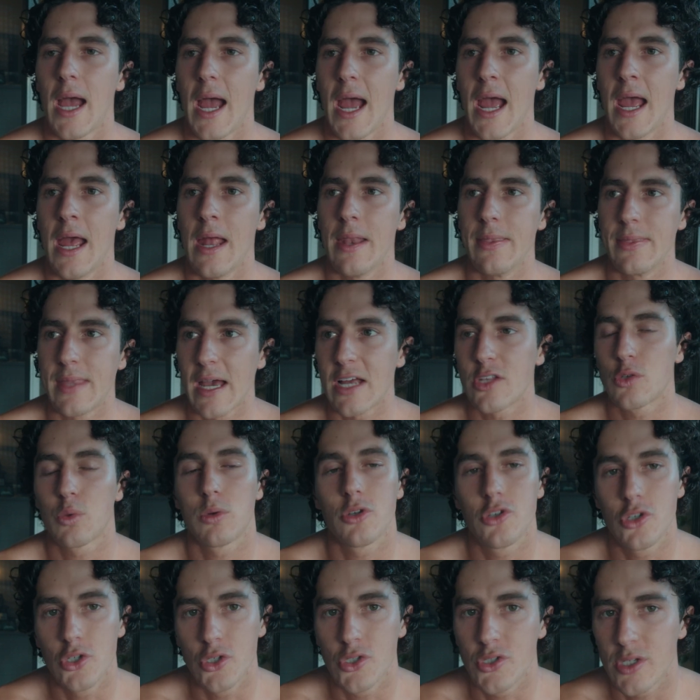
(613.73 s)
And that's
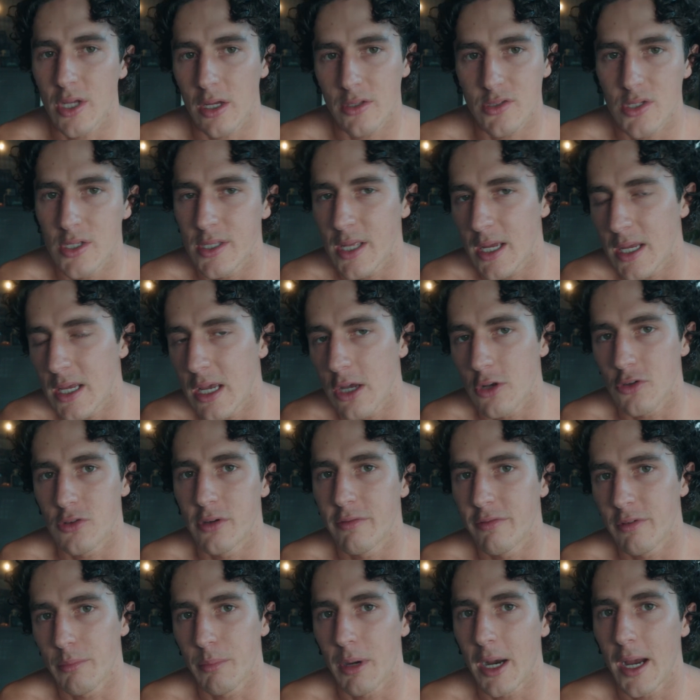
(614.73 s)
what you start to then get
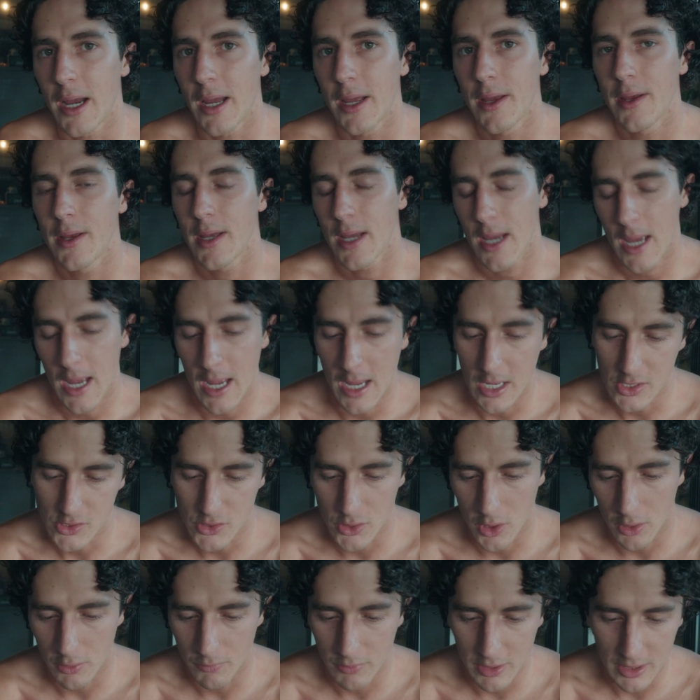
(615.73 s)
driven by. And it's
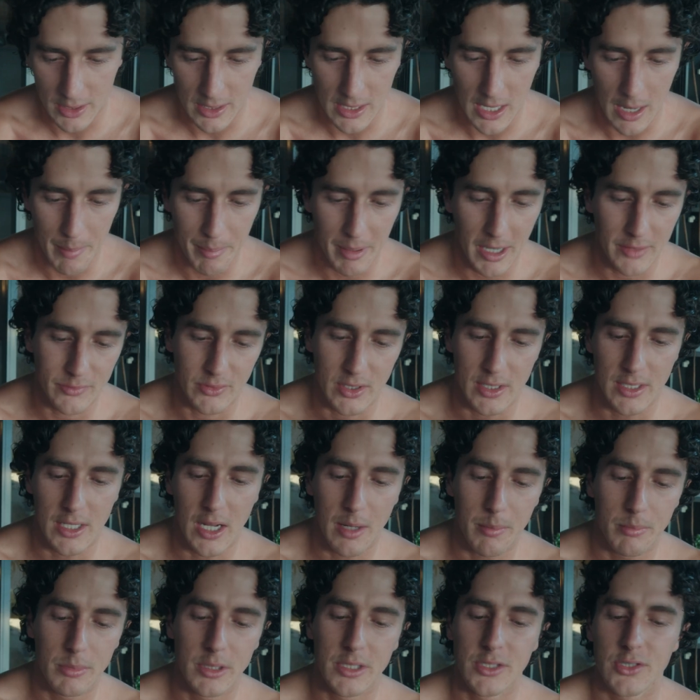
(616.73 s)
not really about the
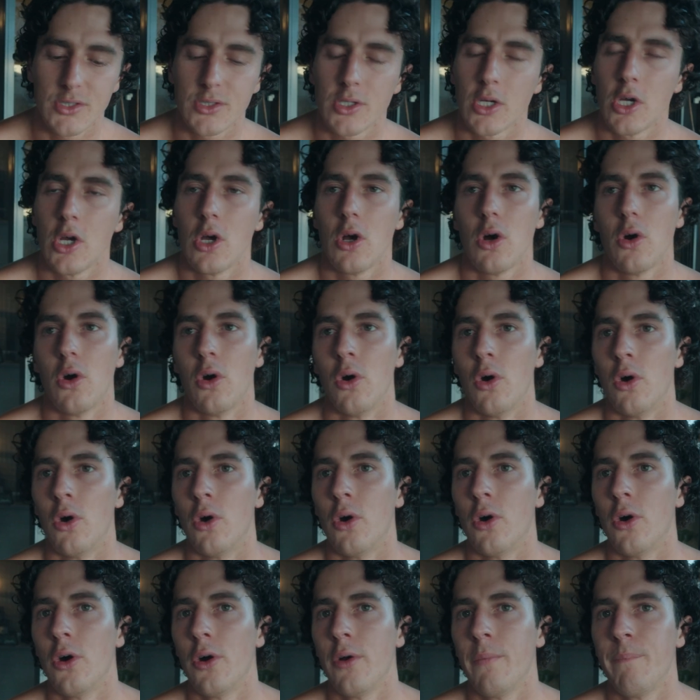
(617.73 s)
numbers
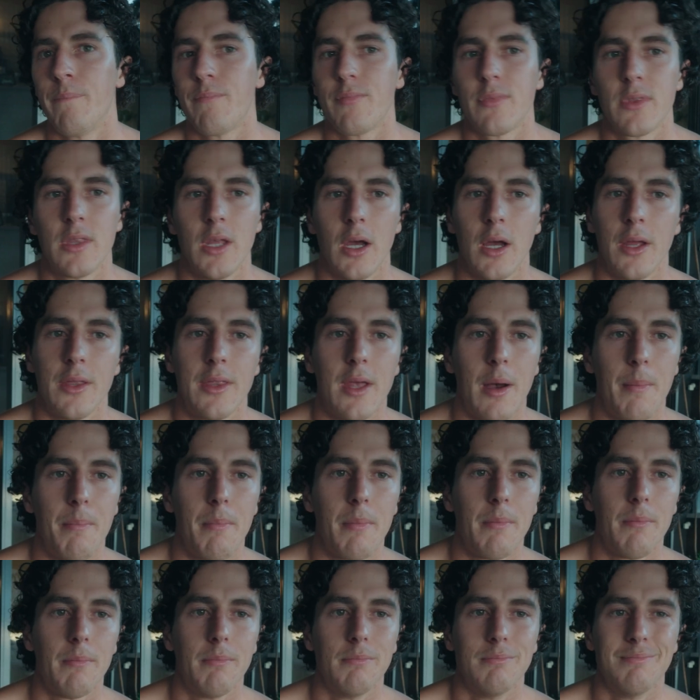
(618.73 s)
or
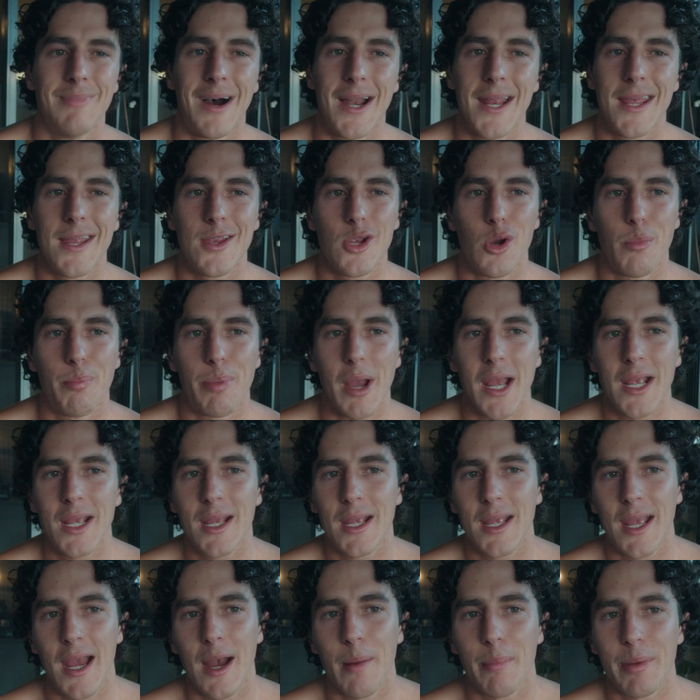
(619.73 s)
the money in your bank
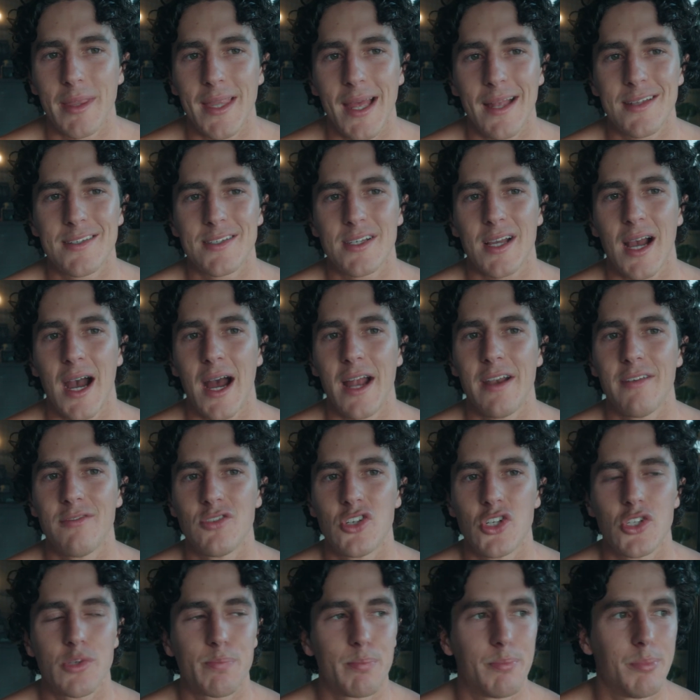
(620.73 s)
account, but that's kind of
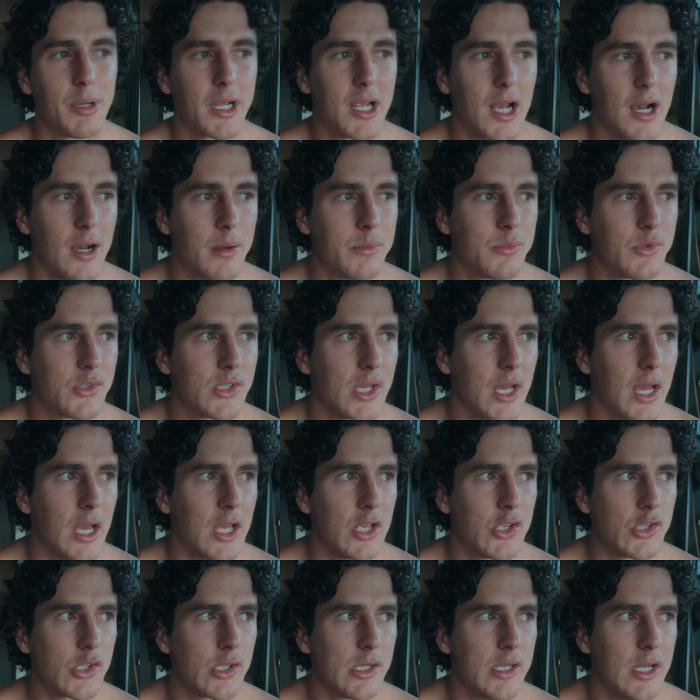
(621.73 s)
just becomes
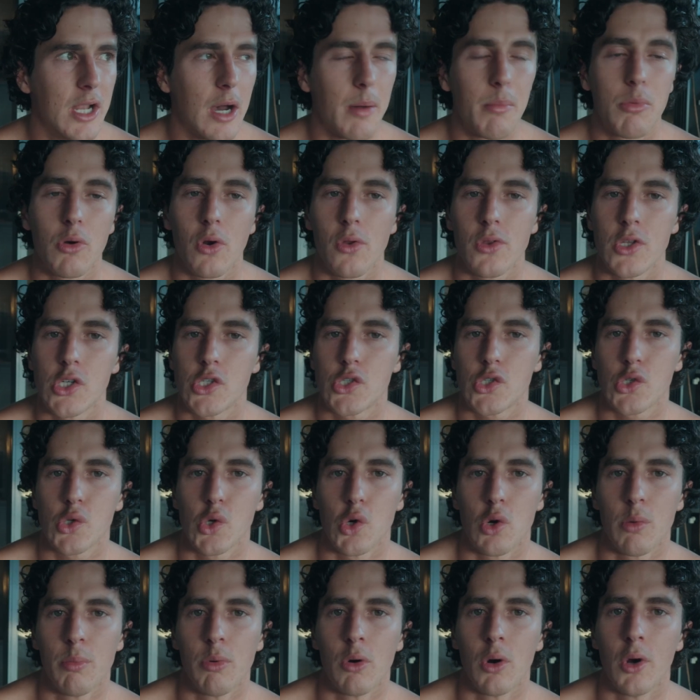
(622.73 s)
a number on the
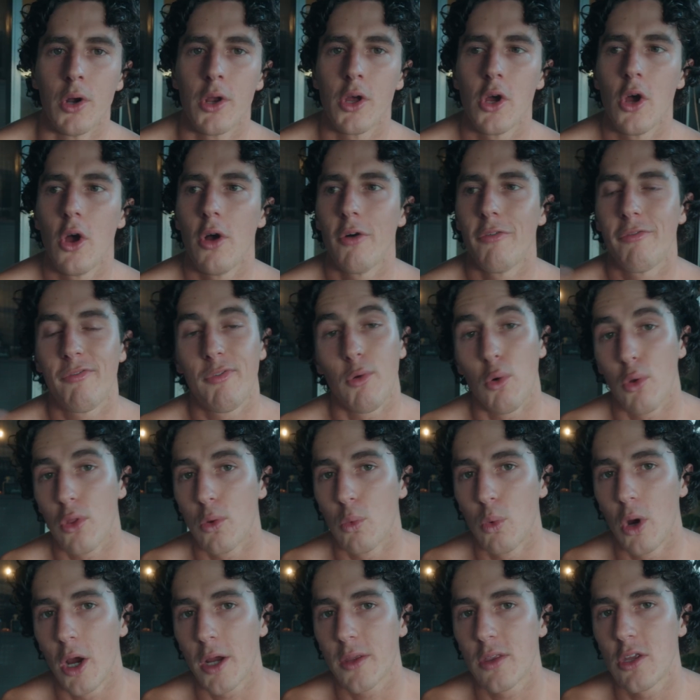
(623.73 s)
scoreboard for the
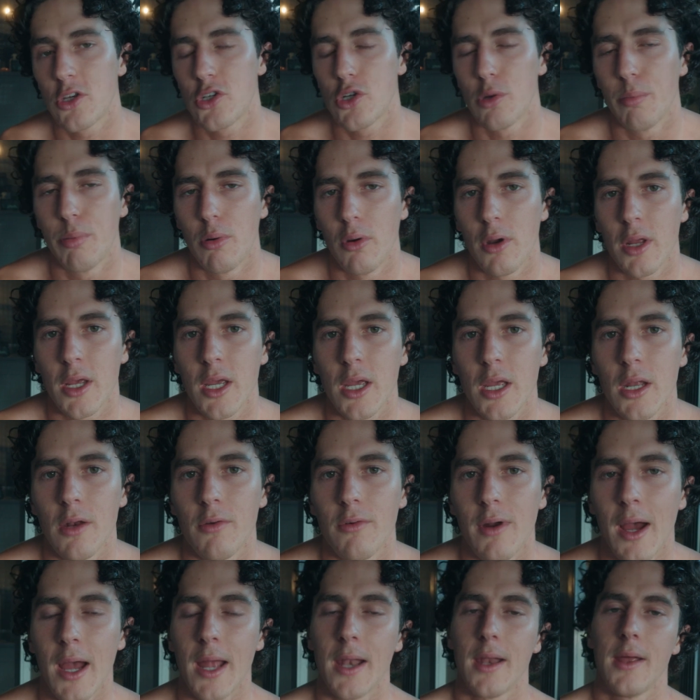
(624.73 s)
work that you're putting in,
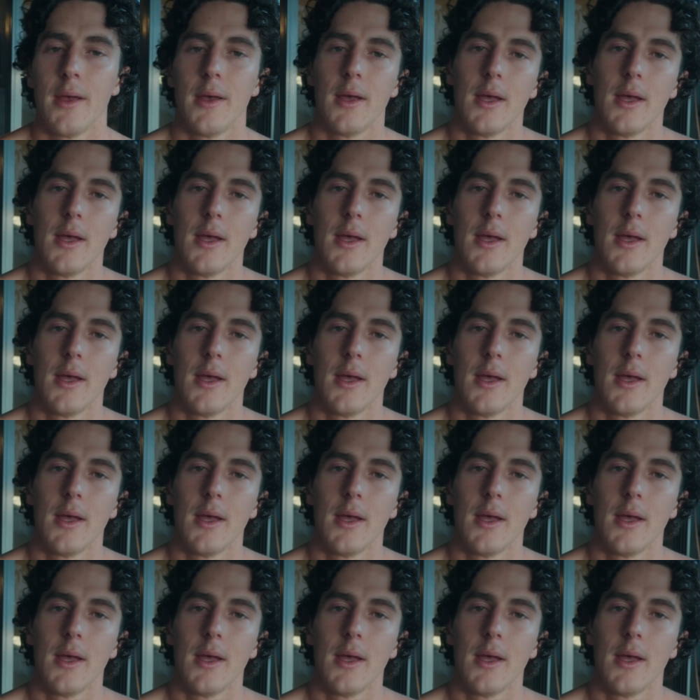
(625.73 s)
right?